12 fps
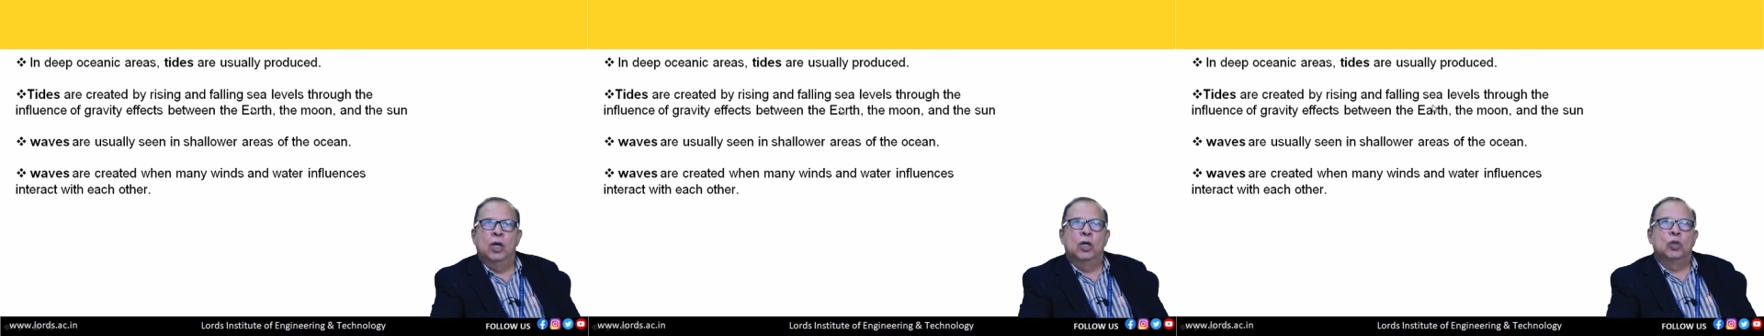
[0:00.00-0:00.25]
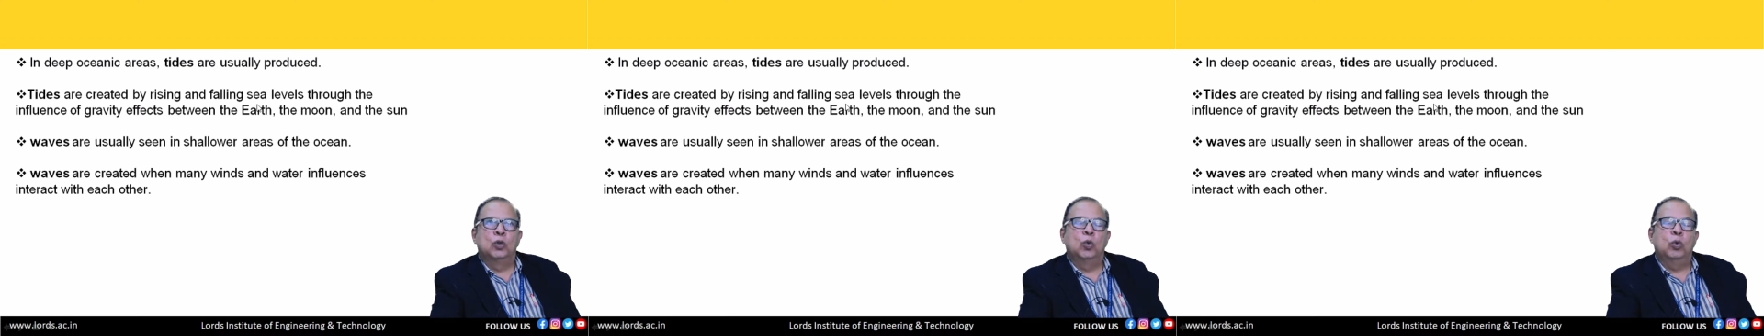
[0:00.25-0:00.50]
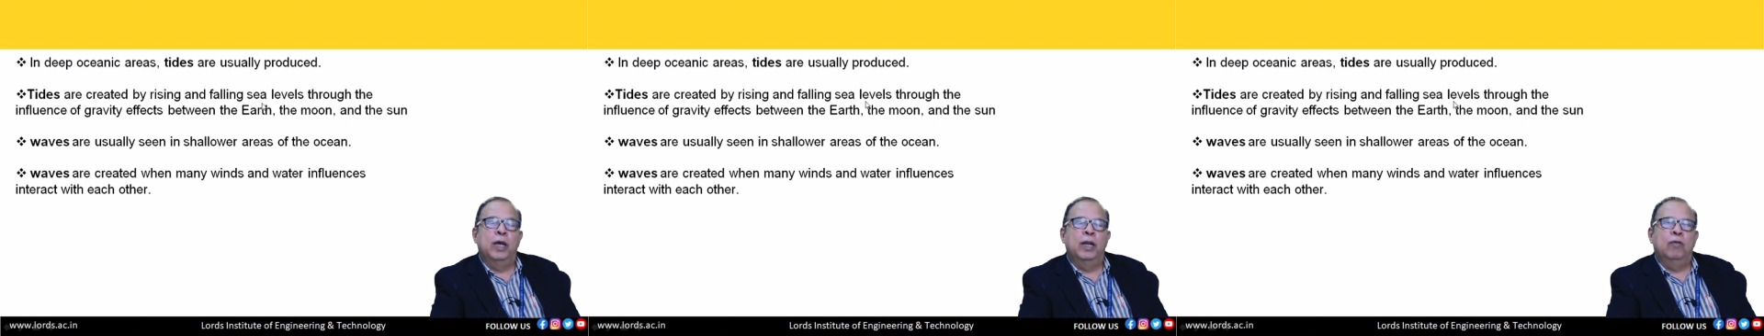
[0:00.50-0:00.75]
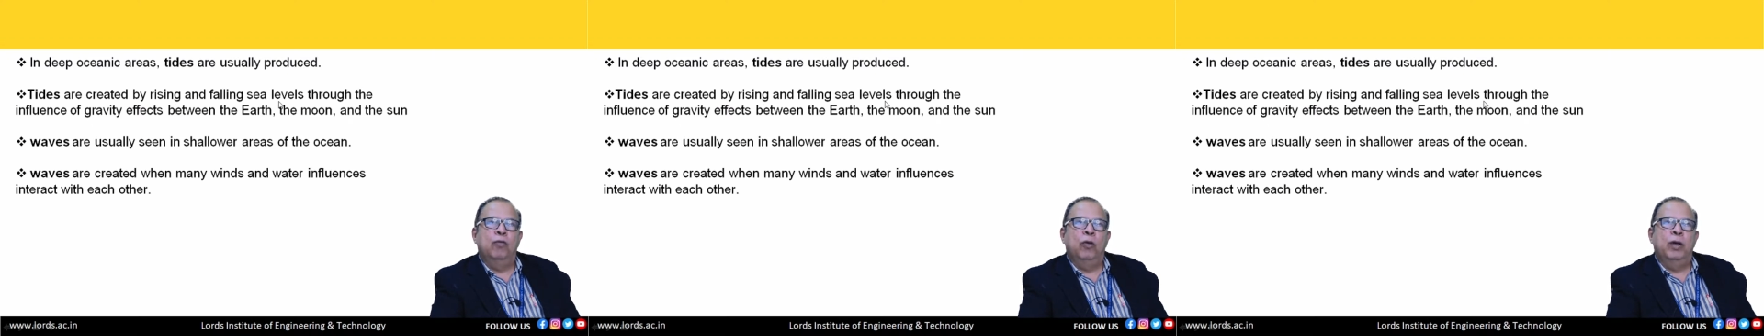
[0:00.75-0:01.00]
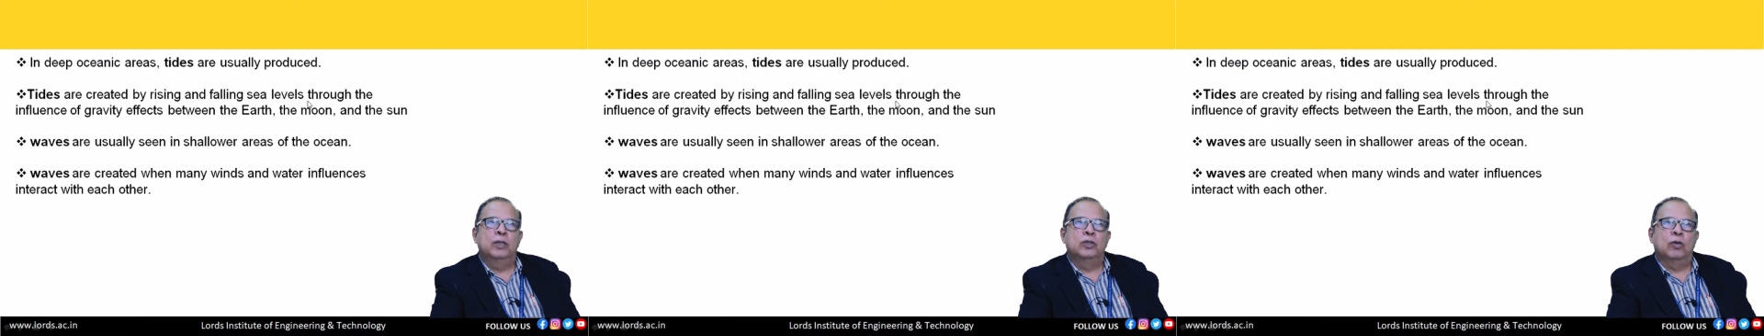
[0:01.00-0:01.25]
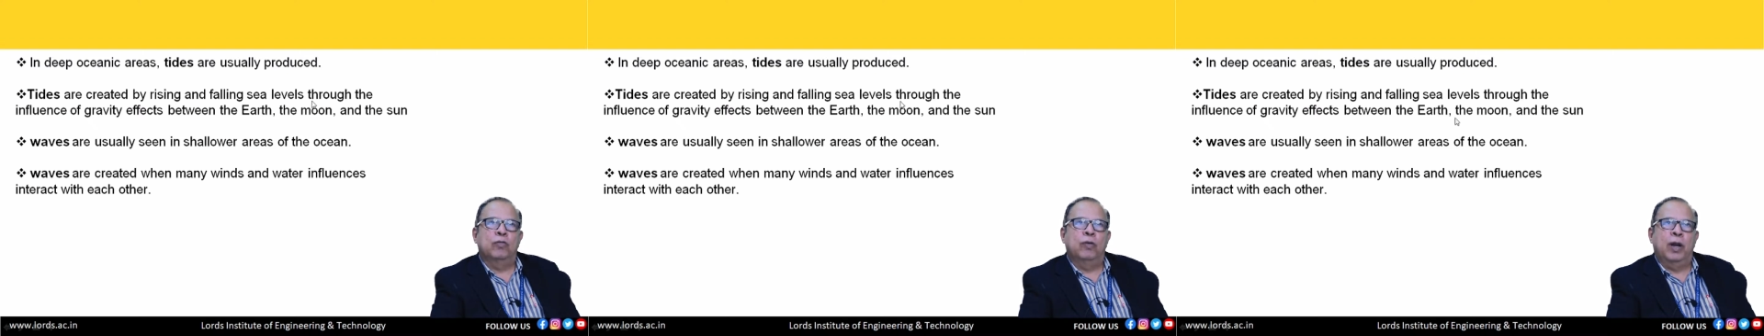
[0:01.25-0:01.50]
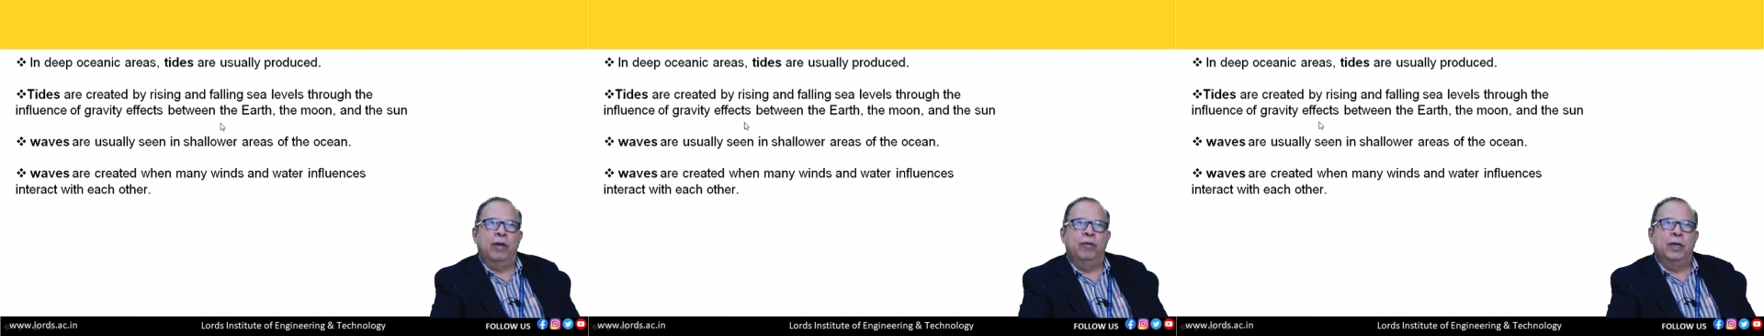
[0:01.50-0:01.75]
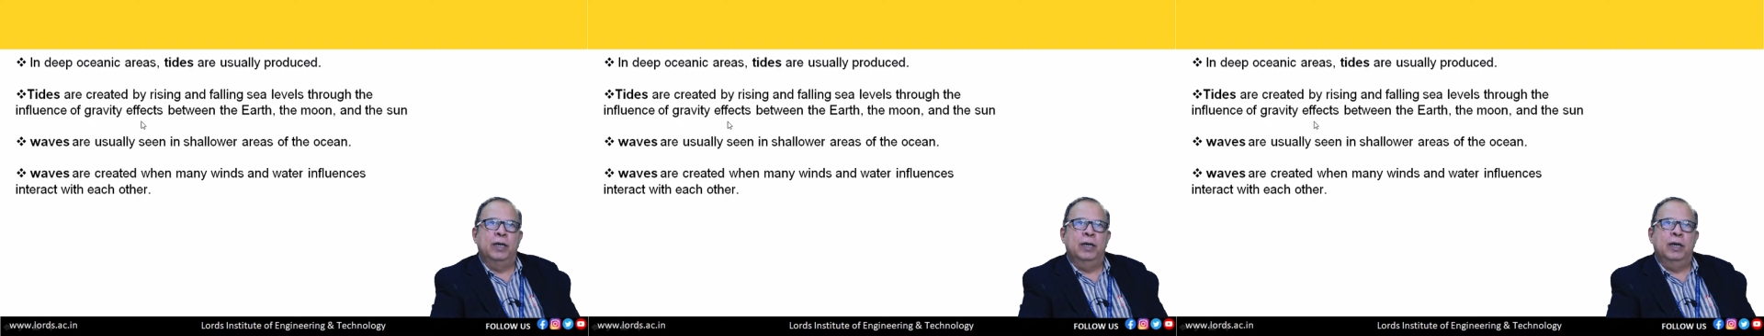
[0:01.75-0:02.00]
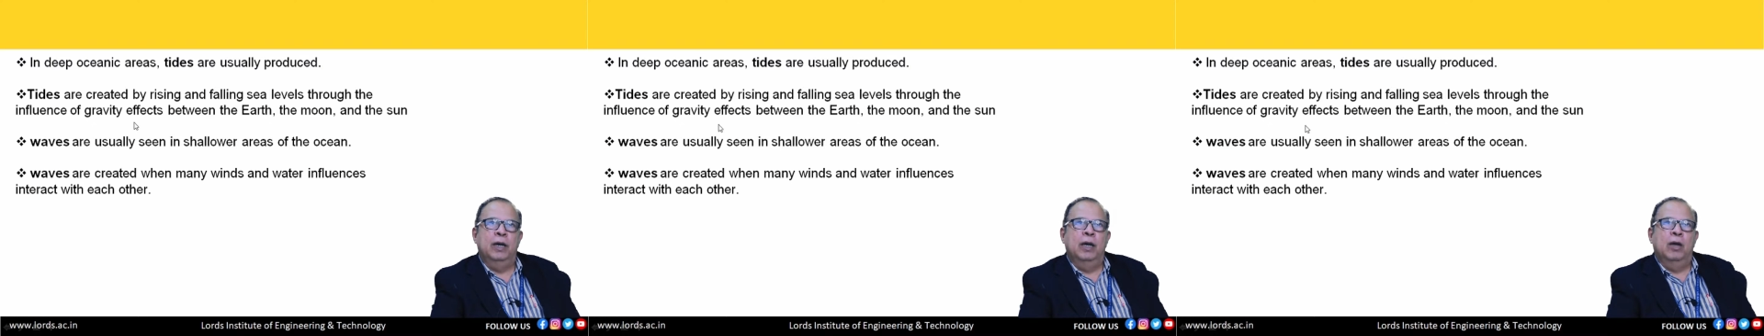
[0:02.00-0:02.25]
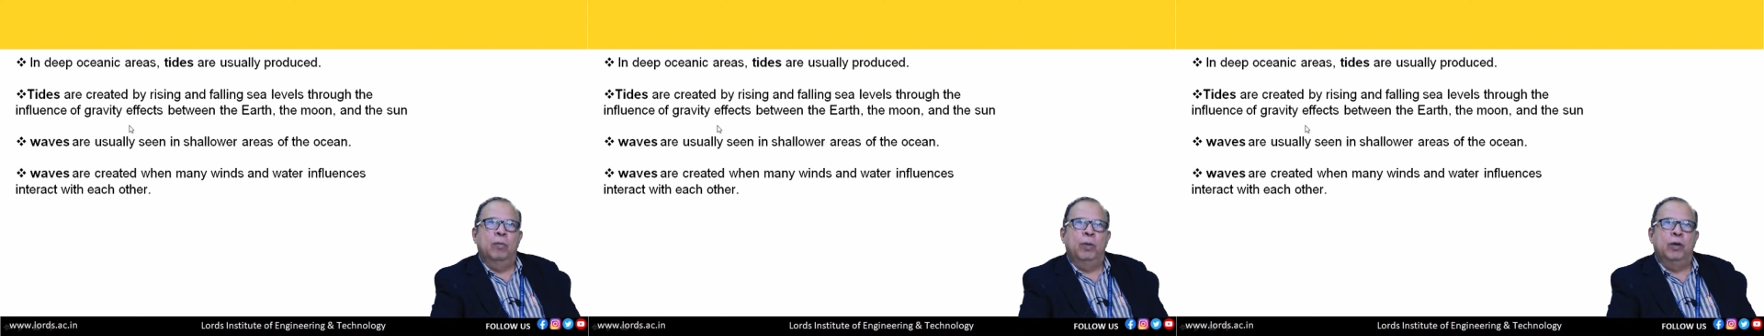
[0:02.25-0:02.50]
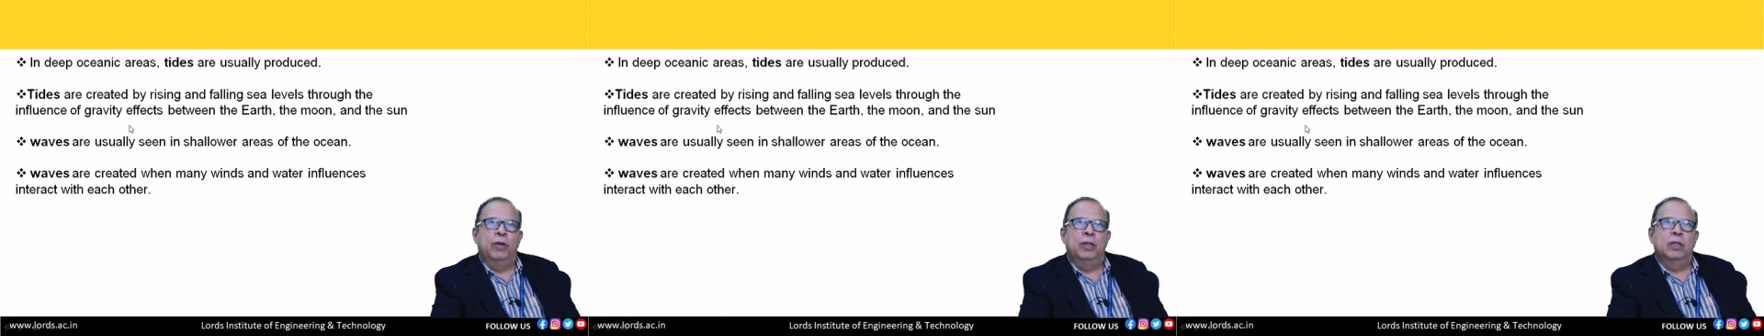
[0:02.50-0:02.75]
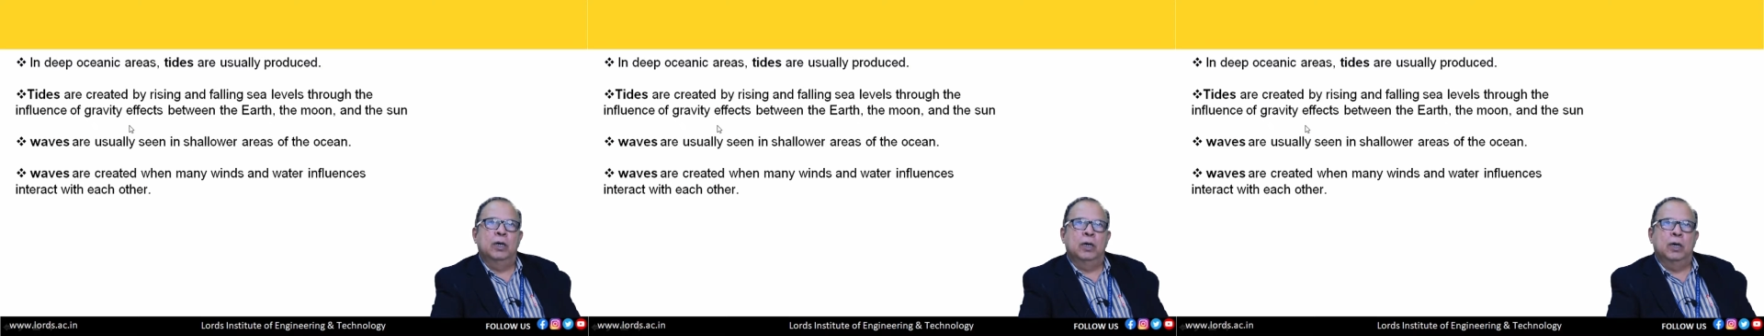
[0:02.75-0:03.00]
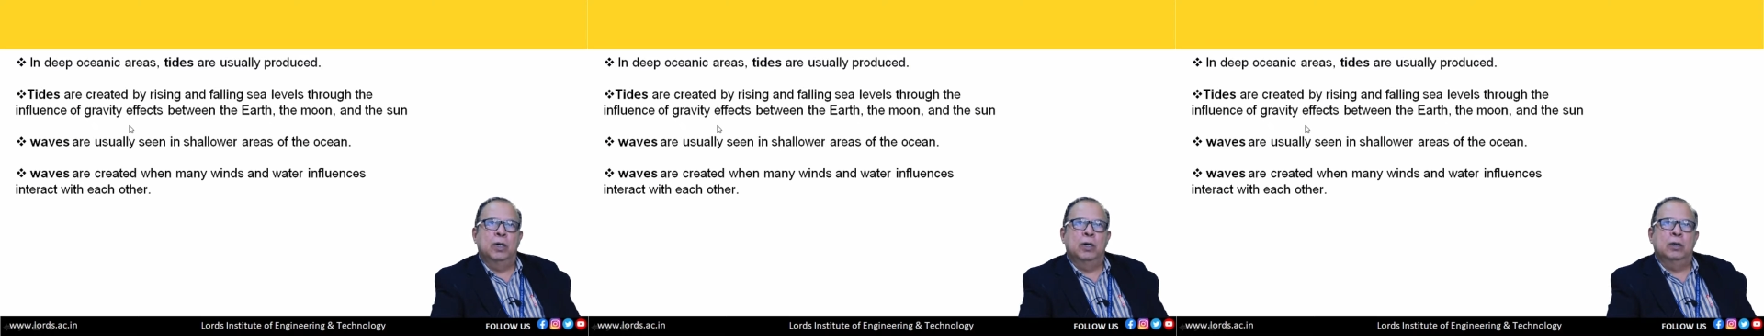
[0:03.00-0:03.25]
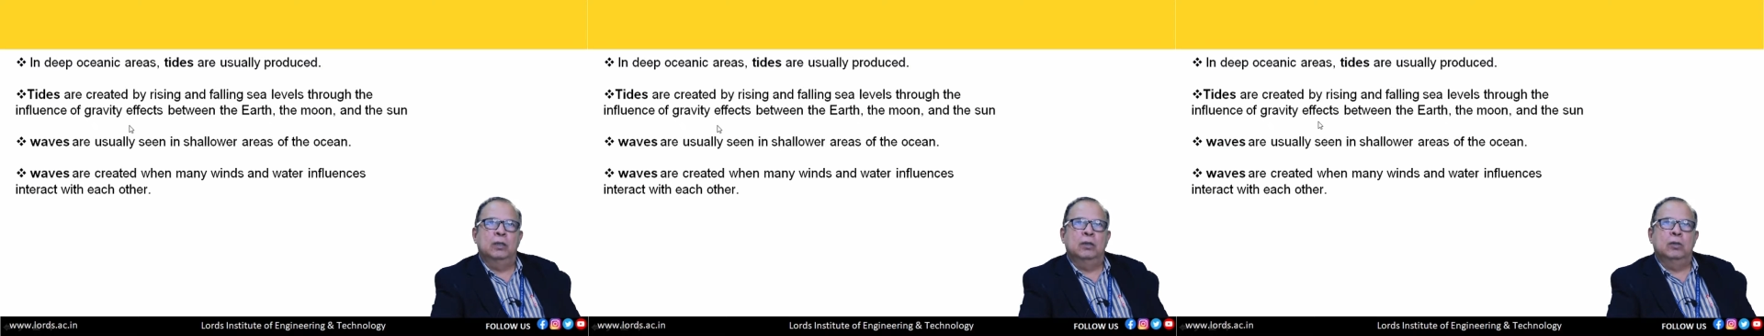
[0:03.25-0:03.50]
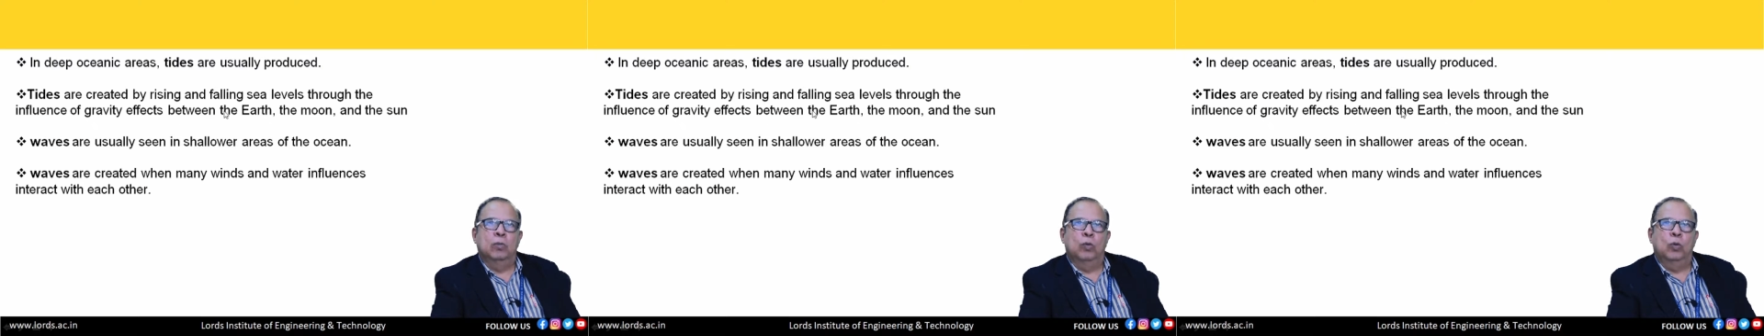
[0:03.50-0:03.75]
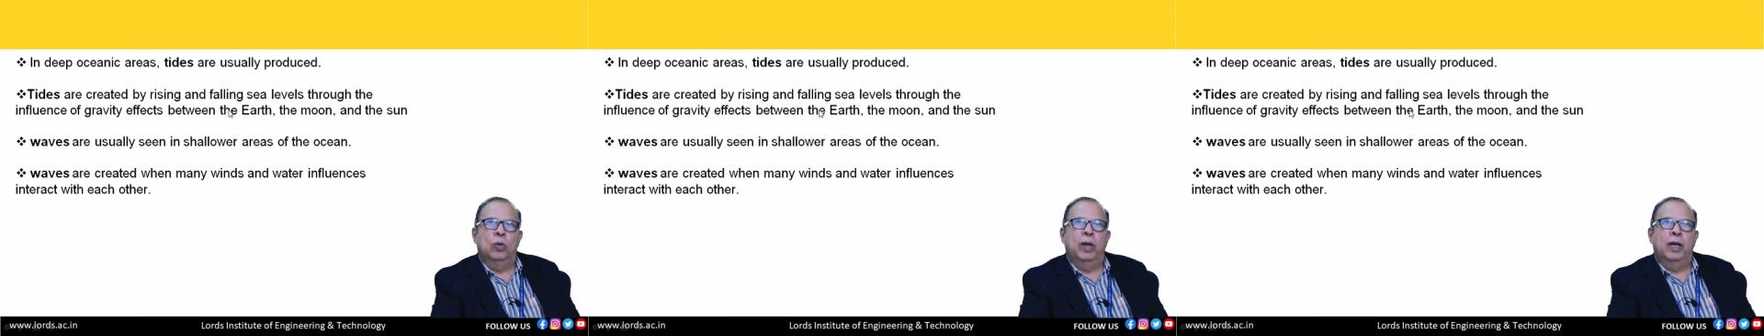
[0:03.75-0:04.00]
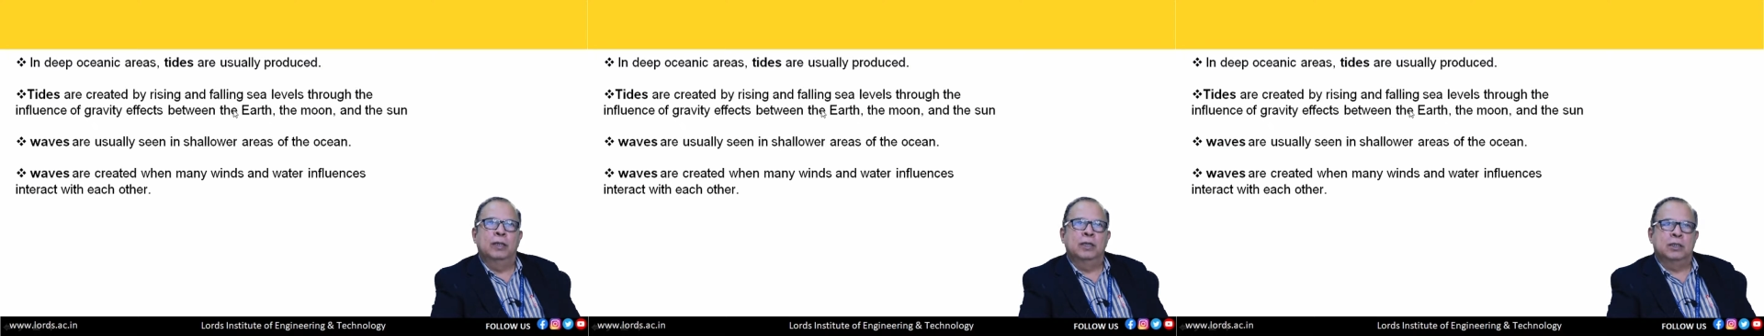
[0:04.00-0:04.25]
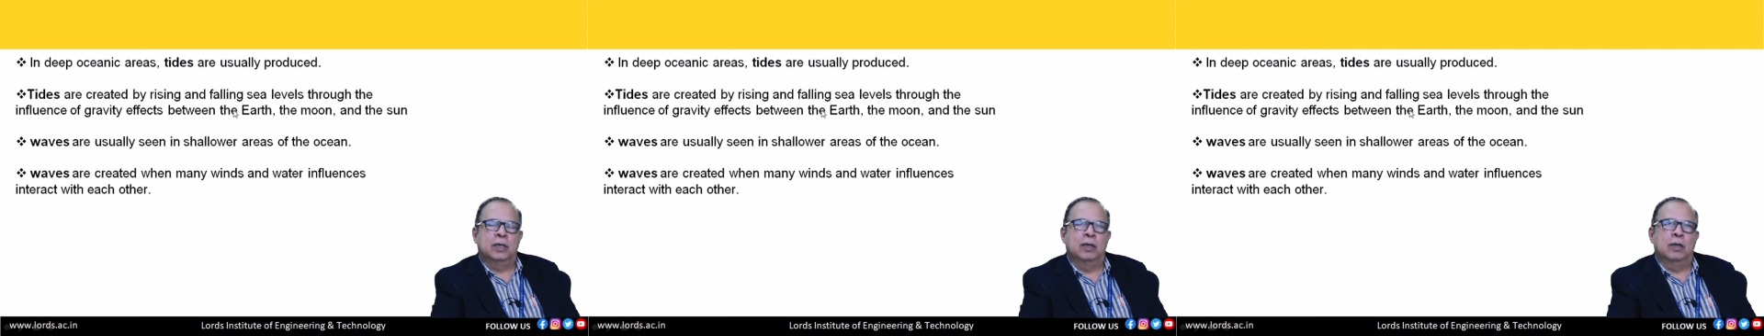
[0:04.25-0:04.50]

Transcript: through the influence of gravity between the earth, moon and the sun.